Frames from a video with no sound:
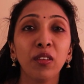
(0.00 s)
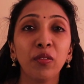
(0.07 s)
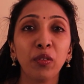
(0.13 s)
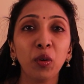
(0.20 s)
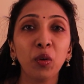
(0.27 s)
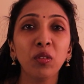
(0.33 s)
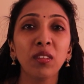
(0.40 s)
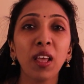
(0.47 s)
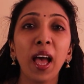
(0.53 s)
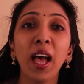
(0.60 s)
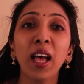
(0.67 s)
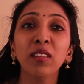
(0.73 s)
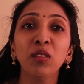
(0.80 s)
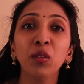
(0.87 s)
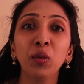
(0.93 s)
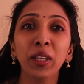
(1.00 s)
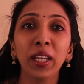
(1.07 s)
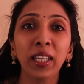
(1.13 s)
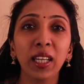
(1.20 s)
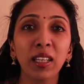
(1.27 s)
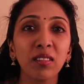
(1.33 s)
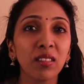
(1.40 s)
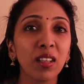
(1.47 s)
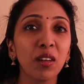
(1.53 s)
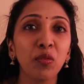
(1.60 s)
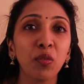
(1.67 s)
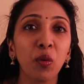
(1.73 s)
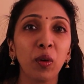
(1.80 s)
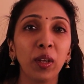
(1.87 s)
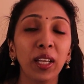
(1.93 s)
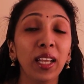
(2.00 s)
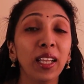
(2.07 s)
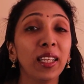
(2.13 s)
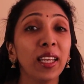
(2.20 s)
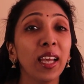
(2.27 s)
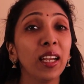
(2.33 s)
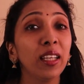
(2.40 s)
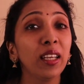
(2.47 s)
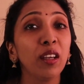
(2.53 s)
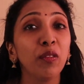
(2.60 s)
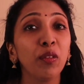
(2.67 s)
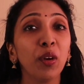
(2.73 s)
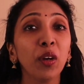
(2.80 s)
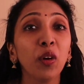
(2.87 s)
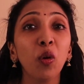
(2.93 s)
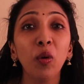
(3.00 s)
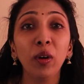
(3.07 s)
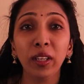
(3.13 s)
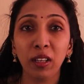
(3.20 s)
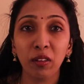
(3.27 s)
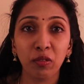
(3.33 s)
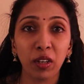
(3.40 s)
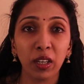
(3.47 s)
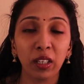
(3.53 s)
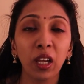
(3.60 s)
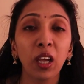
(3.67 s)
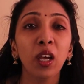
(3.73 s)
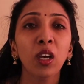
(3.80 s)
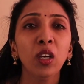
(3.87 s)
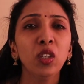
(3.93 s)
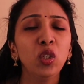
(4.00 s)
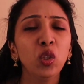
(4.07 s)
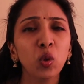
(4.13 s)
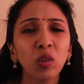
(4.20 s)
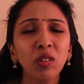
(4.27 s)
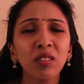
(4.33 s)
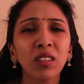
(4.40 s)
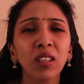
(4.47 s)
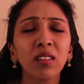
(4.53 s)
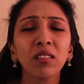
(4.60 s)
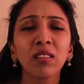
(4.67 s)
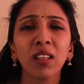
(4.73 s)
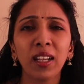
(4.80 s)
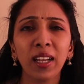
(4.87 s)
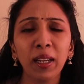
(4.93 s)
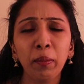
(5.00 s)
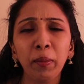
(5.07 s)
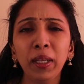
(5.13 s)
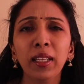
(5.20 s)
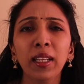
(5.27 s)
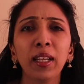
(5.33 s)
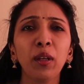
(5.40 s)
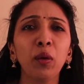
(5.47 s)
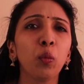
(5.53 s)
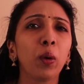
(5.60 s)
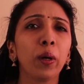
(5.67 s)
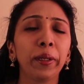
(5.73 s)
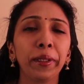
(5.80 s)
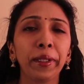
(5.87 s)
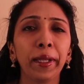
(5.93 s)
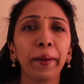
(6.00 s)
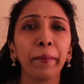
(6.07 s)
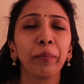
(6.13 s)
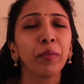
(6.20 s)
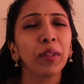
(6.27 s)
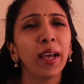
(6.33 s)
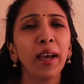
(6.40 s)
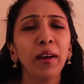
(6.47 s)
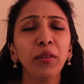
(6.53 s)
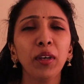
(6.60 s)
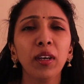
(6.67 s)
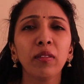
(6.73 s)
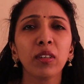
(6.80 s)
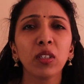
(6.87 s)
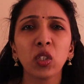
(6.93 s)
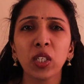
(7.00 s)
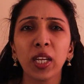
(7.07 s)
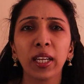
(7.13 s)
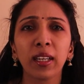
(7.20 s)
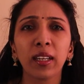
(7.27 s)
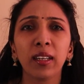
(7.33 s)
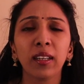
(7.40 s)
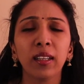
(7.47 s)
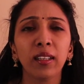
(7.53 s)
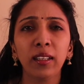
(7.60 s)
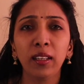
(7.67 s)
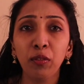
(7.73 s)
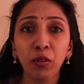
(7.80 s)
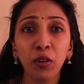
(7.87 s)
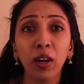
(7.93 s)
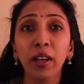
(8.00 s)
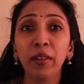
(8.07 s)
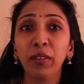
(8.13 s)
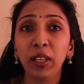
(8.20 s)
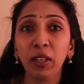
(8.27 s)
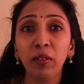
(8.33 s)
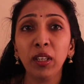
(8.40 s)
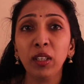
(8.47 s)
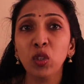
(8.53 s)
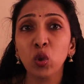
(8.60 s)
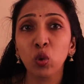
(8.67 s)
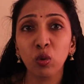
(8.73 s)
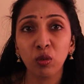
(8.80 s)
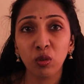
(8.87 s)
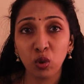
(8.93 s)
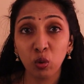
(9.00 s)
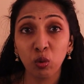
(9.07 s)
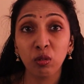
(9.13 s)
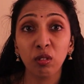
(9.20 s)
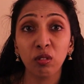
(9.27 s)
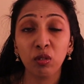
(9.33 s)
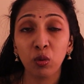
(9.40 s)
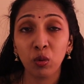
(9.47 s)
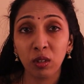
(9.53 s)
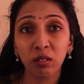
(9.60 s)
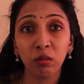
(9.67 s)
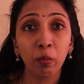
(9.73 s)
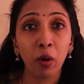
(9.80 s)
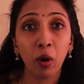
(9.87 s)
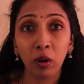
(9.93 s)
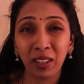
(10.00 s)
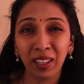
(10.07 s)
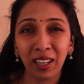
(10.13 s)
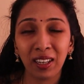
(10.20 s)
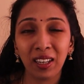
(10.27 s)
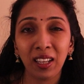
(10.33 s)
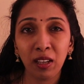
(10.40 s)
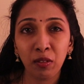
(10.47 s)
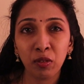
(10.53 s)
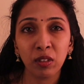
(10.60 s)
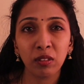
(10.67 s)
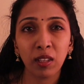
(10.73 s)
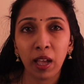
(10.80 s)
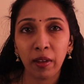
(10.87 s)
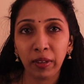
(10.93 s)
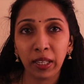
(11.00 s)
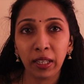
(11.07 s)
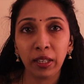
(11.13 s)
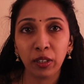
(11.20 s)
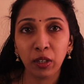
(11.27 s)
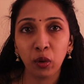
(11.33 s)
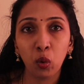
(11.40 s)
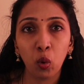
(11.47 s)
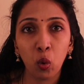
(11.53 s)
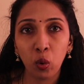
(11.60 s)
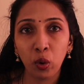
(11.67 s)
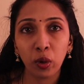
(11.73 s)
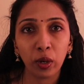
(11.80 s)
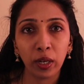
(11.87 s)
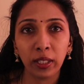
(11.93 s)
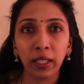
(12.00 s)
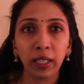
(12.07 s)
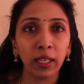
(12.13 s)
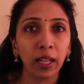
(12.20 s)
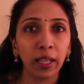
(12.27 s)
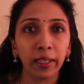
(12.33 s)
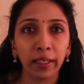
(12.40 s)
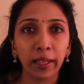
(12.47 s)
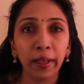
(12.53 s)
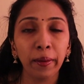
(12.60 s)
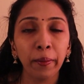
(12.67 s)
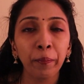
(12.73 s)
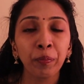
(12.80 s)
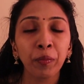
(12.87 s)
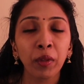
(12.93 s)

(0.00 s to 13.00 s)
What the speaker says: the fruits as you take itself fully, it can give you a cooling effect. Juices, let me tell you one thing. Have you ever checked if you are giving juices to a small kid, if it is having a little cold or anything like that?